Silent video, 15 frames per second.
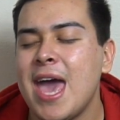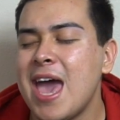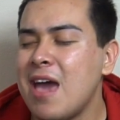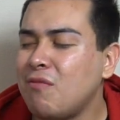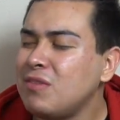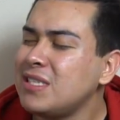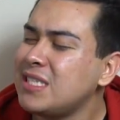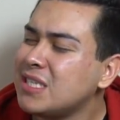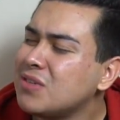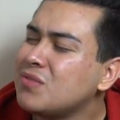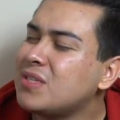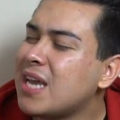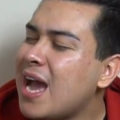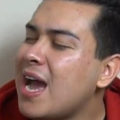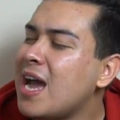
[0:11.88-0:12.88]
every single
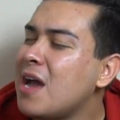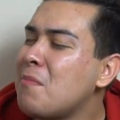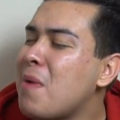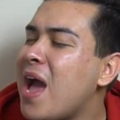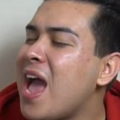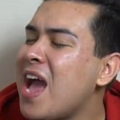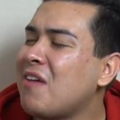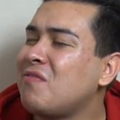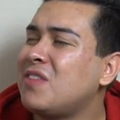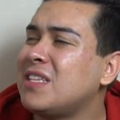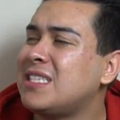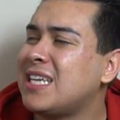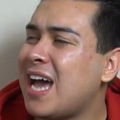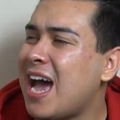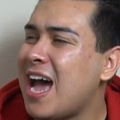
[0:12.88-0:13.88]
time I have the
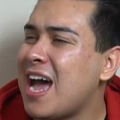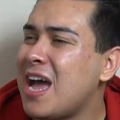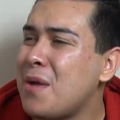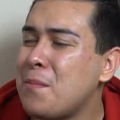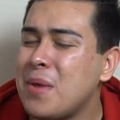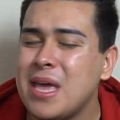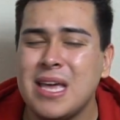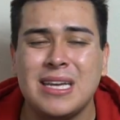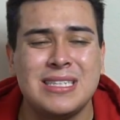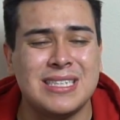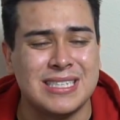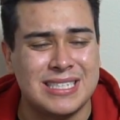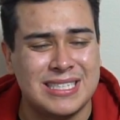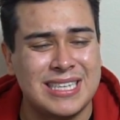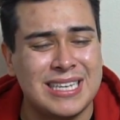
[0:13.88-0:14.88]
time to
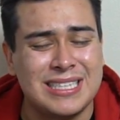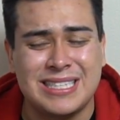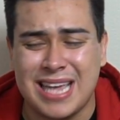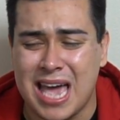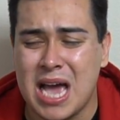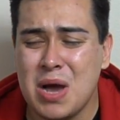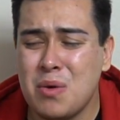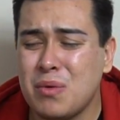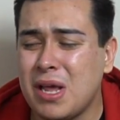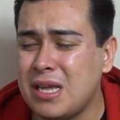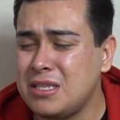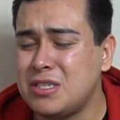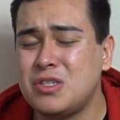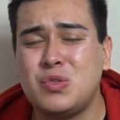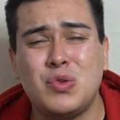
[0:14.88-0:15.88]
sit down
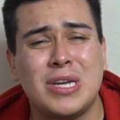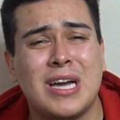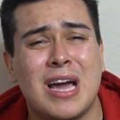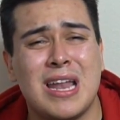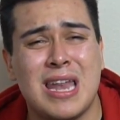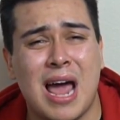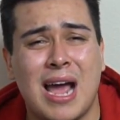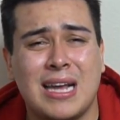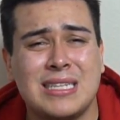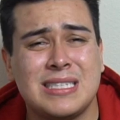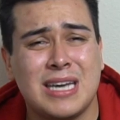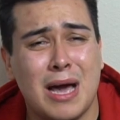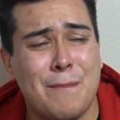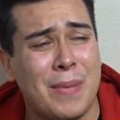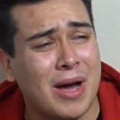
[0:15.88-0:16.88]
and just drink a nice
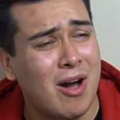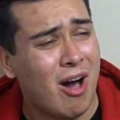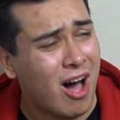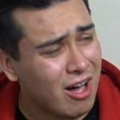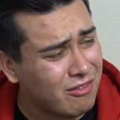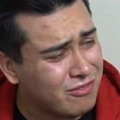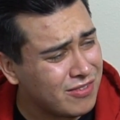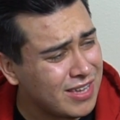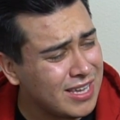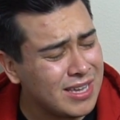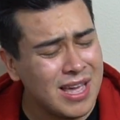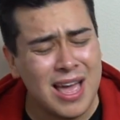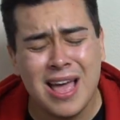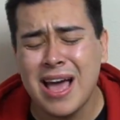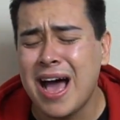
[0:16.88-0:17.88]
cup of coffee,
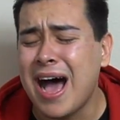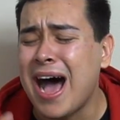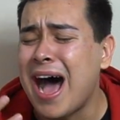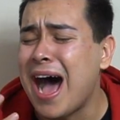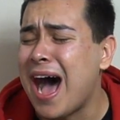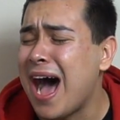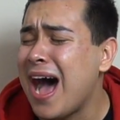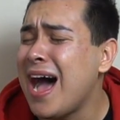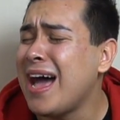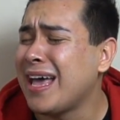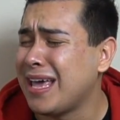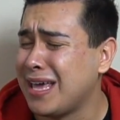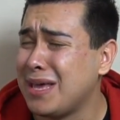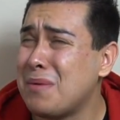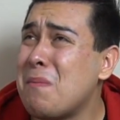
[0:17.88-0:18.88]
I
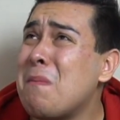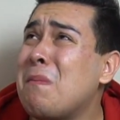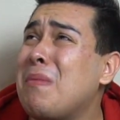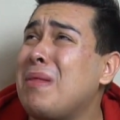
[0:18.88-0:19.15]
am